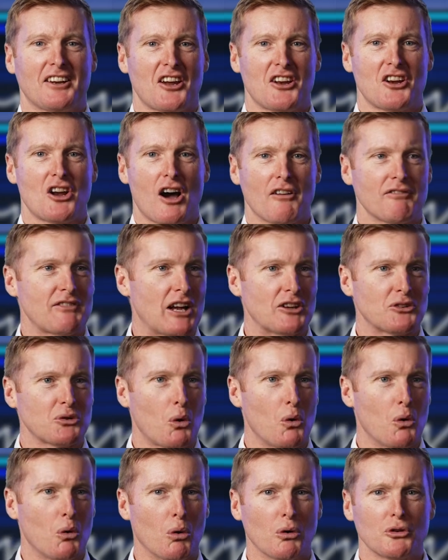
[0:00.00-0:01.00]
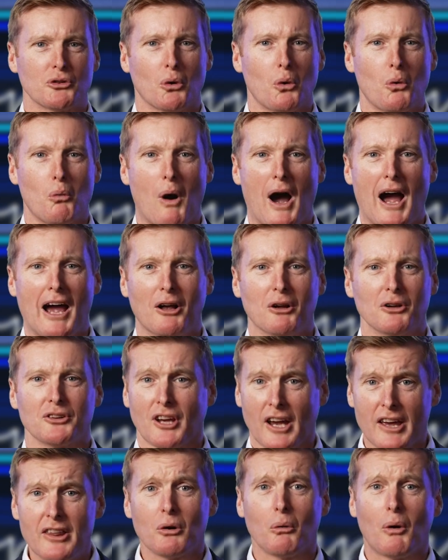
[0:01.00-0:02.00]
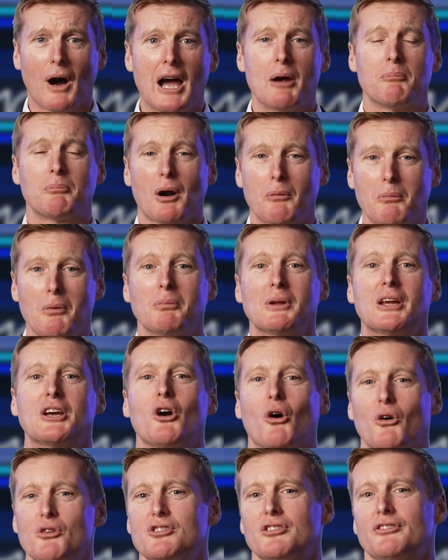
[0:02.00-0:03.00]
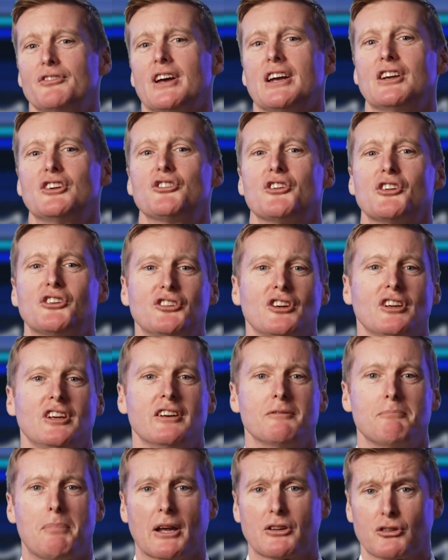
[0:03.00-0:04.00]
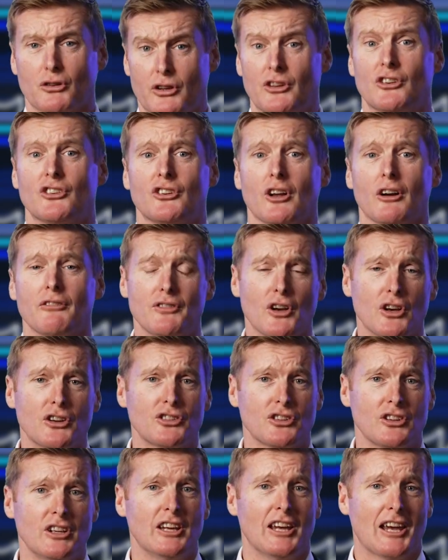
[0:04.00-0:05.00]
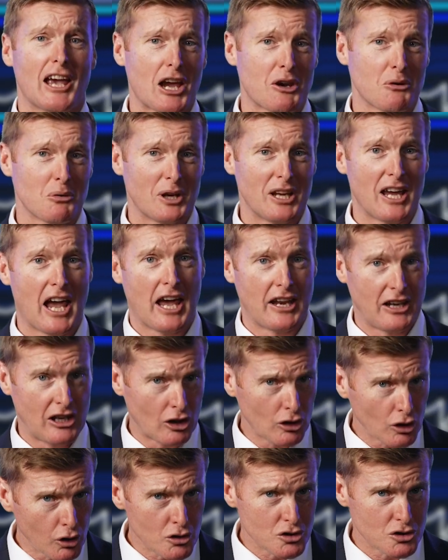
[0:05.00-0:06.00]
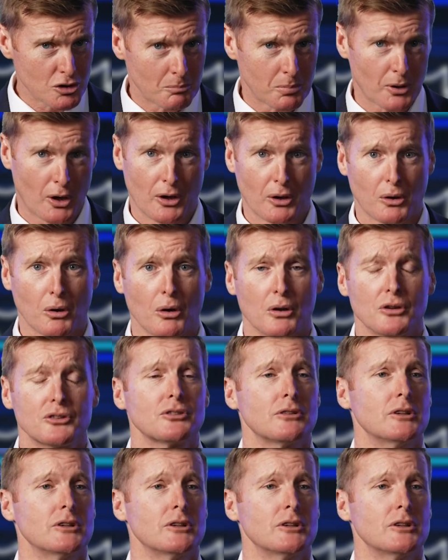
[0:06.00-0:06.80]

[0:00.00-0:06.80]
don't know if that's whores or whales. Either way, it probably contravenes the City of Busselton's diversity, equity and inclusion protocols.